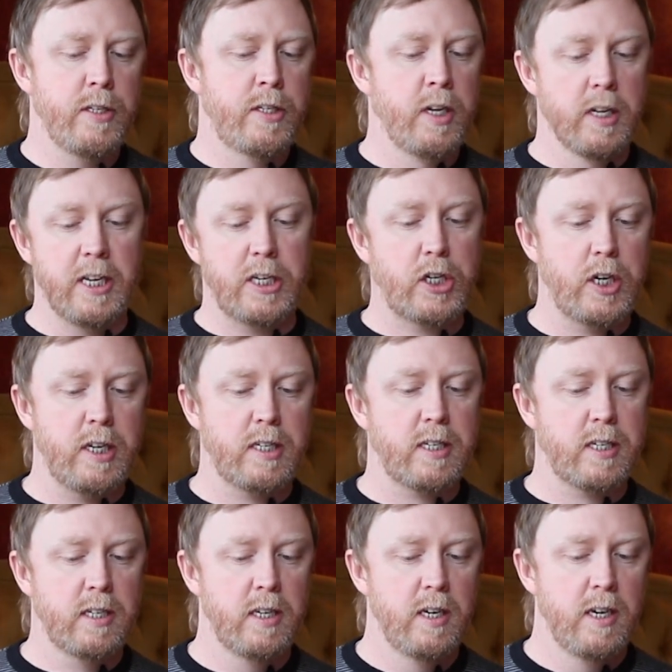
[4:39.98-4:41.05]

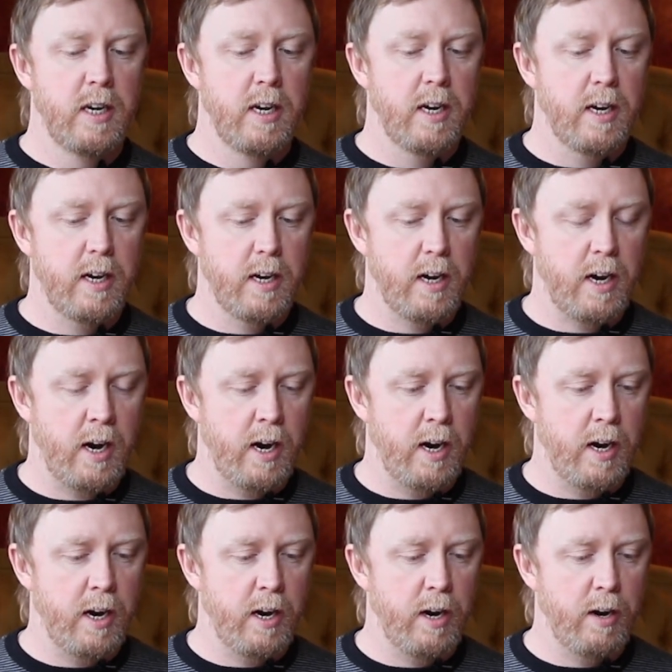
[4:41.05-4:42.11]
Delicious.
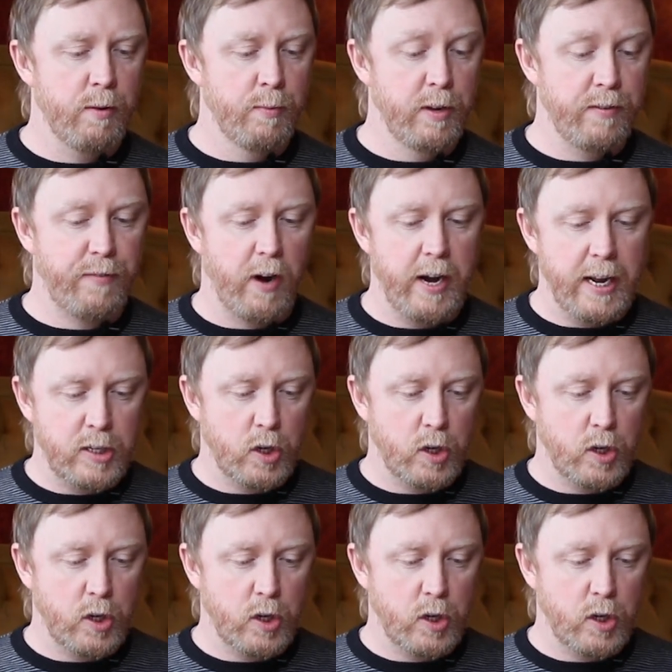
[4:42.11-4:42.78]
Really fun.